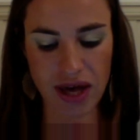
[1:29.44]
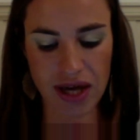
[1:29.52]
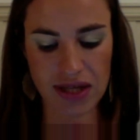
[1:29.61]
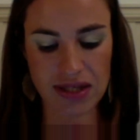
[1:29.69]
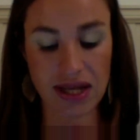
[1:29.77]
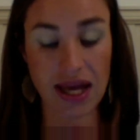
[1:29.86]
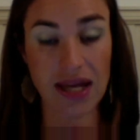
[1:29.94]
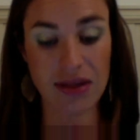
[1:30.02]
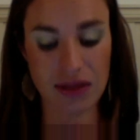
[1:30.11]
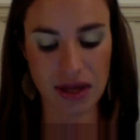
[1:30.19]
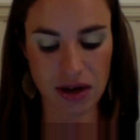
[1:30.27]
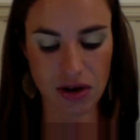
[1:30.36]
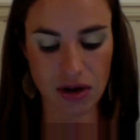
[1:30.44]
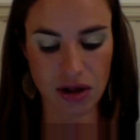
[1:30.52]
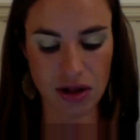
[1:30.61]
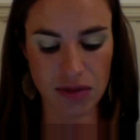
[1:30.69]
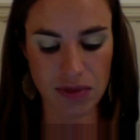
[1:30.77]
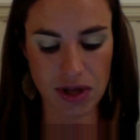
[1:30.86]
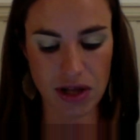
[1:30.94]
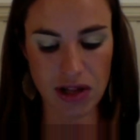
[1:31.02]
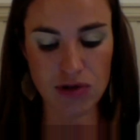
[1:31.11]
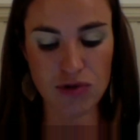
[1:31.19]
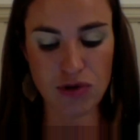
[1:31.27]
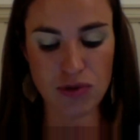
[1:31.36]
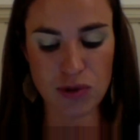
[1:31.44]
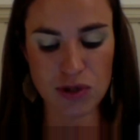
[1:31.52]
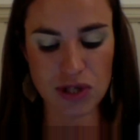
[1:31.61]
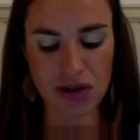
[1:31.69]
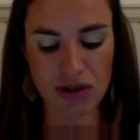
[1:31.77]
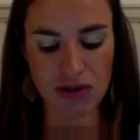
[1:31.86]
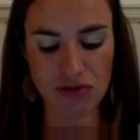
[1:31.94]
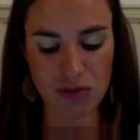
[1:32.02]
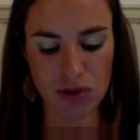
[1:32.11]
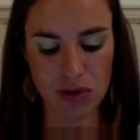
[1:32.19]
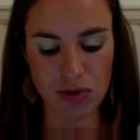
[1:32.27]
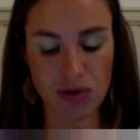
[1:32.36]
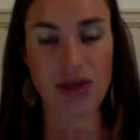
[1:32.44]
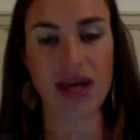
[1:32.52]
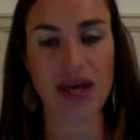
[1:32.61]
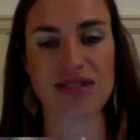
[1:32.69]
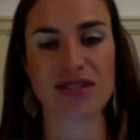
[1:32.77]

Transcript: anything at all? Look forward to hearing from you. Thanks.